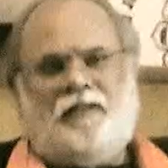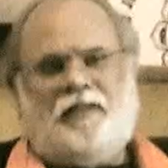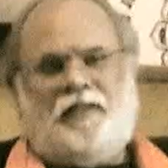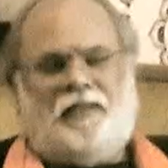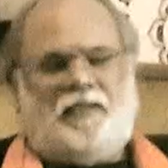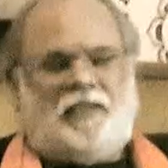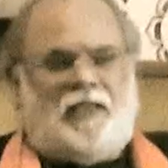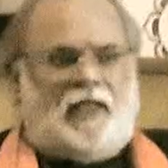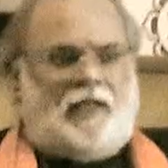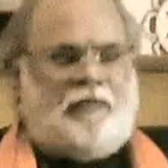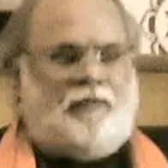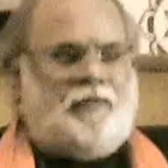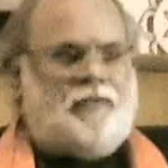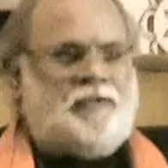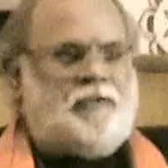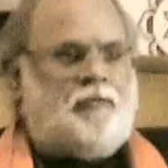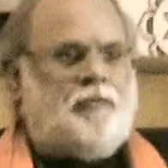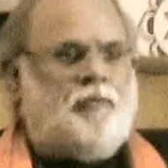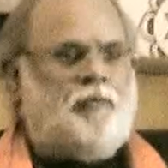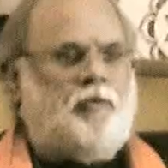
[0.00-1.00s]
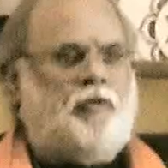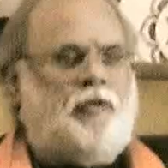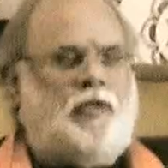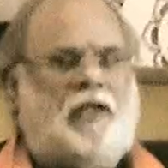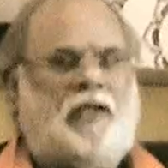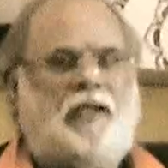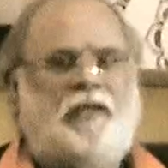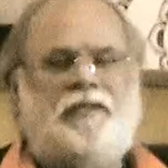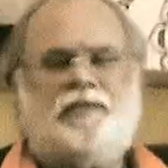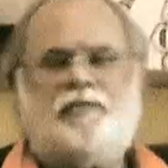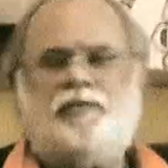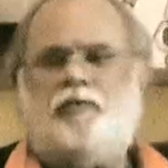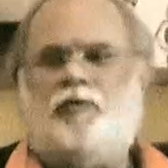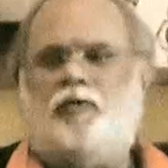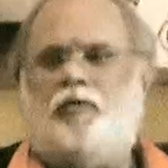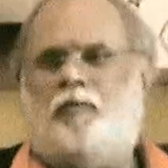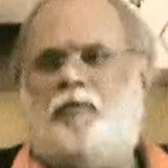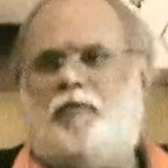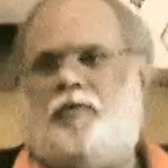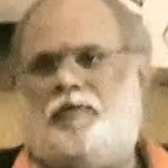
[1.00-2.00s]
In the language of Guru Nanak is
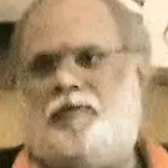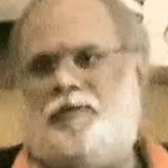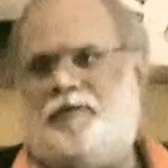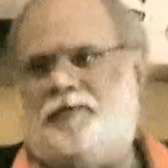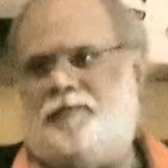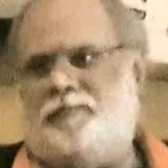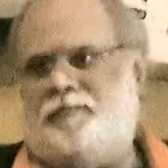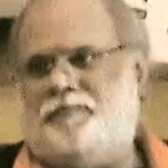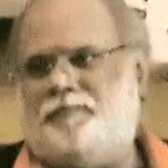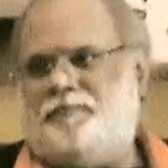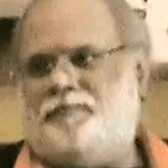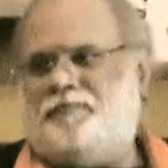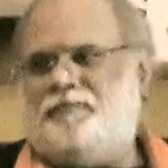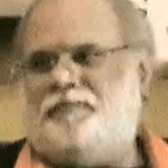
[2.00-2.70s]
Gurumukh.